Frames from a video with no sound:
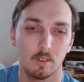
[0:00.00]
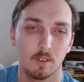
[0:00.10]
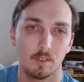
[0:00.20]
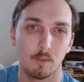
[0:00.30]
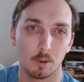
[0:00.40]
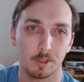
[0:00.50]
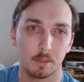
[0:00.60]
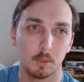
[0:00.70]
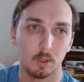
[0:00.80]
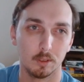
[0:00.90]
Forcing
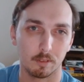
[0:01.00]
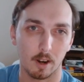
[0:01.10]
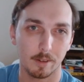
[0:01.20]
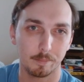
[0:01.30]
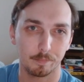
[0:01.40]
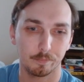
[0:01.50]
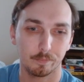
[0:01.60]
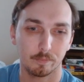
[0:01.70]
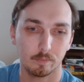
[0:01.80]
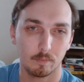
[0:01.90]
move, right?
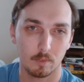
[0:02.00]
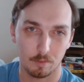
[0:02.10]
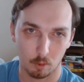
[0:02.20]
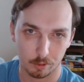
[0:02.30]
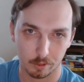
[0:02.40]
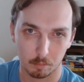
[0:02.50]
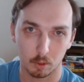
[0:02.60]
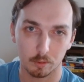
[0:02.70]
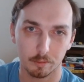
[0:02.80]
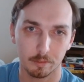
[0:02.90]
Forcing
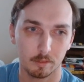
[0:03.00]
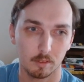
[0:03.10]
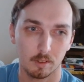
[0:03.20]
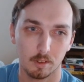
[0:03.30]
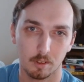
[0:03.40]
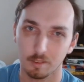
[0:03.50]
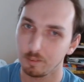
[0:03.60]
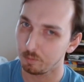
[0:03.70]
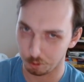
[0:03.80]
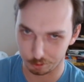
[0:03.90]
move.
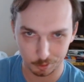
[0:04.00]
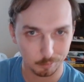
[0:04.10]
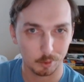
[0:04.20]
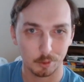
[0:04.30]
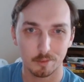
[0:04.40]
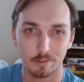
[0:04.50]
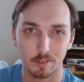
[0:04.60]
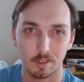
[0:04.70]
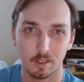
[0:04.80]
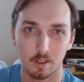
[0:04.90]
Forcing move.
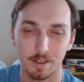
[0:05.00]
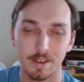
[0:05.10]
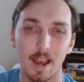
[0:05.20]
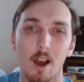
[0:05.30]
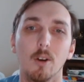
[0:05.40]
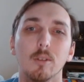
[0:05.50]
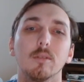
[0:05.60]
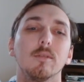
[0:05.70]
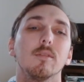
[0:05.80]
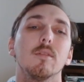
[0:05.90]
And now,
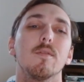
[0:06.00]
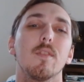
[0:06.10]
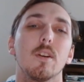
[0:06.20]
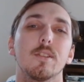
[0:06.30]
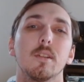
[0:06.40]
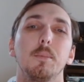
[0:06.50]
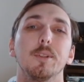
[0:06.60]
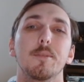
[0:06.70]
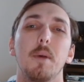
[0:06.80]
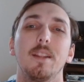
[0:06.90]
very simple to
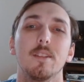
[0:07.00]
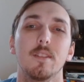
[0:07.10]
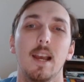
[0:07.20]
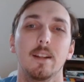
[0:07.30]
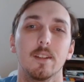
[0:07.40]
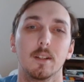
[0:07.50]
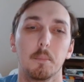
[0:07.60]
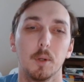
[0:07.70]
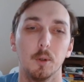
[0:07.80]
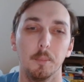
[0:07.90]
spot this tactic.
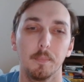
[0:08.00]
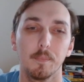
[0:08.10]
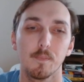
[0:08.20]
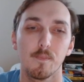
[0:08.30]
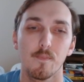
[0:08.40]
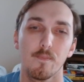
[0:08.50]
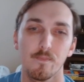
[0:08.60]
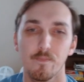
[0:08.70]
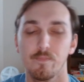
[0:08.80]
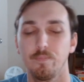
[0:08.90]
Boom.
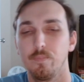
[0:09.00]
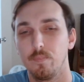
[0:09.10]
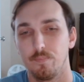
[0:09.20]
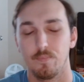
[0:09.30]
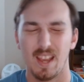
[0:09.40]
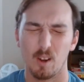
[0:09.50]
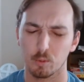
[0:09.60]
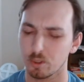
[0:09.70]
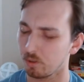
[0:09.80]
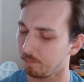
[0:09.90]

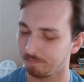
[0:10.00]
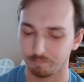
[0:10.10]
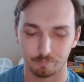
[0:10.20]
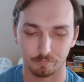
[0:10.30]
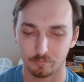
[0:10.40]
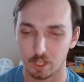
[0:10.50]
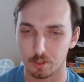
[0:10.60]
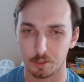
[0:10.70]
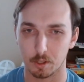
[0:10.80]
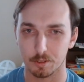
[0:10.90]
Ouch. It
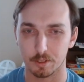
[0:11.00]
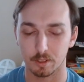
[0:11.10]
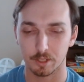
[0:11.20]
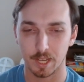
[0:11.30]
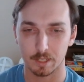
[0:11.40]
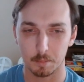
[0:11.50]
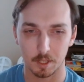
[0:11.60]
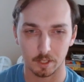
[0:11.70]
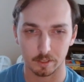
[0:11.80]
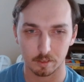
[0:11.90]
just hurts to look at, to be
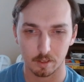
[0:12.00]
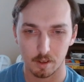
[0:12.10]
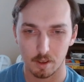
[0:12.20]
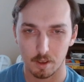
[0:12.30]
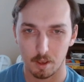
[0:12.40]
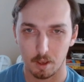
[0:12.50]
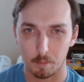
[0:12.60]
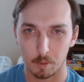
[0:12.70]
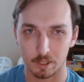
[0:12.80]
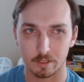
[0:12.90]
honest.
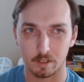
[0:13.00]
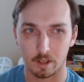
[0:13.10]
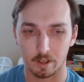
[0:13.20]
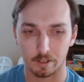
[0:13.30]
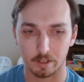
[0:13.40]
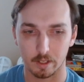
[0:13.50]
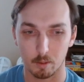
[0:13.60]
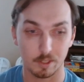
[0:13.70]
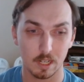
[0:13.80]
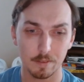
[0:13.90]
But it
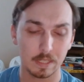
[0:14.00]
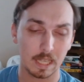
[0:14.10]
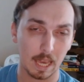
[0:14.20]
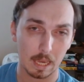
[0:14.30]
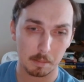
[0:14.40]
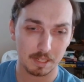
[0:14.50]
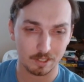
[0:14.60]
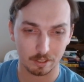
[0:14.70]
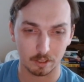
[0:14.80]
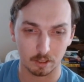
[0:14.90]
was an even game
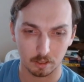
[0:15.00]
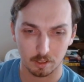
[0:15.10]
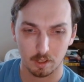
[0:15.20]
until